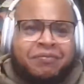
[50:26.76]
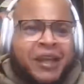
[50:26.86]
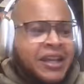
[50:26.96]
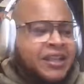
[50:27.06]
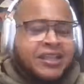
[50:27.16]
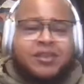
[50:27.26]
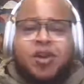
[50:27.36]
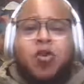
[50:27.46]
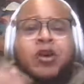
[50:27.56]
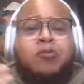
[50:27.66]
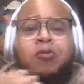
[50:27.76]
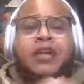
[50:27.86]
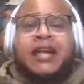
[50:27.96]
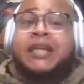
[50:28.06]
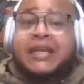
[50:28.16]
they didn't just go in and
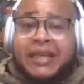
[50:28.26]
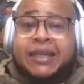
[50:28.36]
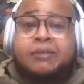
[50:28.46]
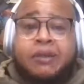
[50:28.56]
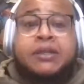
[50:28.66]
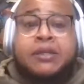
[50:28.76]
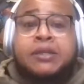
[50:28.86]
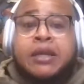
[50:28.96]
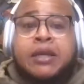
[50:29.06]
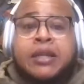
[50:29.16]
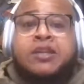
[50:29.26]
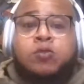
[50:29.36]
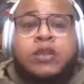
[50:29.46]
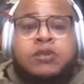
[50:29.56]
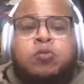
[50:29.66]
run that again, because
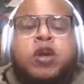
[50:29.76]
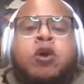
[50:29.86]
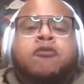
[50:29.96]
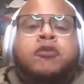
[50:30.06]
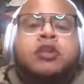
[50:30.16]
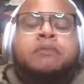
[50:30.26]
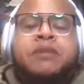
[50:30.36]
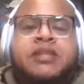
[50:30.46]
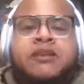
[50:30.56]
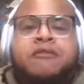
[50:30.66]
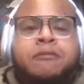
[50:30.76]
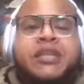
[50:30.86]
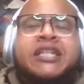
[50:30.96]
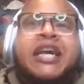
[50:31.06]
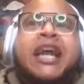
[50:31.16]
that's what we are, full of
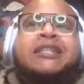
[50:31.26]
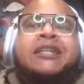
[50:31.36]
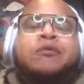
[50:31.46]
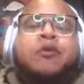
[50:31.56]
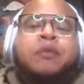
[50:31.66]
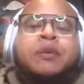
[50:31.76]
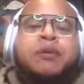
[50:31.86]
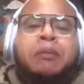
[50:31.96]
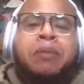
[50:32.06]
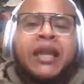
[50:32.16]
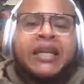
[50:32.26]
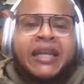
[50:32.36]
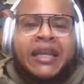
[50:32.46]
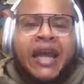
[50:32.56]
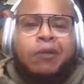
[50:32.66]
misinformation. And I say, for people to
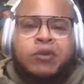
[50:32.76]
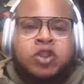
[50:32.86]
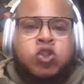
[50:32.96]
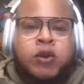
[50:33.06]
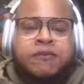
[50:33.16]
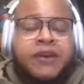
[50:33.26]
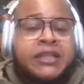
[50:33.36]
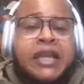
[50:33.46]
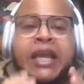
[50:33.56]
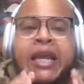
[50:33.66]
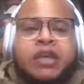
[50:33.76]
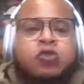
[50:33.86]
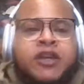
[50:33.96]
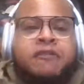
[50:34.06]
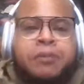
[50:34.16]
blatantly lie with a straight face,
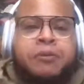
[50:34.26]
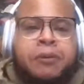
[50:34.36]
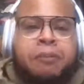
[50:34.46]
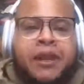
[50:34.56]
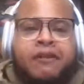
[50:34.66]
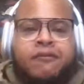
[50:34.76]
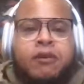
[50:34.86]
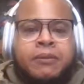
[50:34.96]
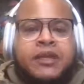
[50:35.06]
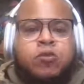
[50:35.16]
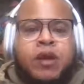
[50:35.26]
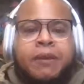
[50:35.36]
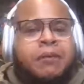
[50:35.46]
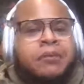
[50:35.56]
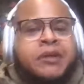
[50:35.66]
you give people a platform. That's what
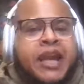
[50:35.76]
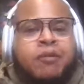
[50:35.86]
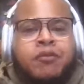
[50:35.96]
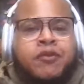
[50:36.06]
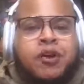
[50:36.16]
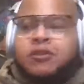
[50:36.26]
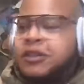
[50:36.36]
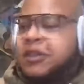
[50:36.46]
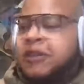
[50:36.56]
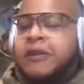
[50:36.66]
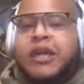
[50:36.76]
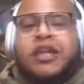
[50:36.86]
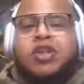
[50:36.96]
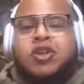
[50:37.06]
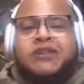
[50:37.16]
happened. Remember with camera phones and stuff,
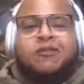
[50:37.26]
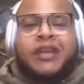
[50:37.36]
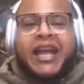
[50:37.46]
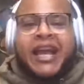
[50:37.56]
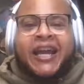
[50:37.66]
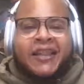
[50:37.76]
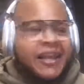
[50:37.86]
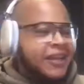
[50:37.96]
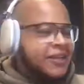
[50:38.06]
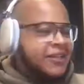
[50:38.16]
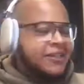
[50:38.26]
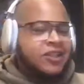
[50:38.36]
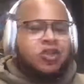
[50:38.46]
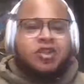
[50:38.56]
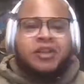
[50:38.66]
you didn't really have that.
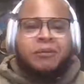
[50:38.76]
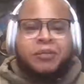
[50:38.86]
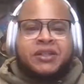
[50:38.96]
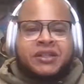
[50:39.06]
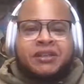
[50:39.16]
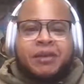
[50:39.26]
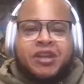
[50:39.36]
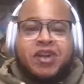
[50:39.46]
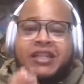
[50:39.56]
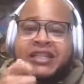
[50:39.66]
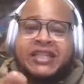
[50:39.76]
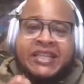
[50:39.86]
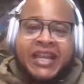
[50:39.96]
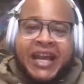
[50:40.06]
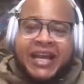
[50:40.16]
You took a picture of somebody, you had the
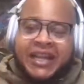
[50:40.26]
T9,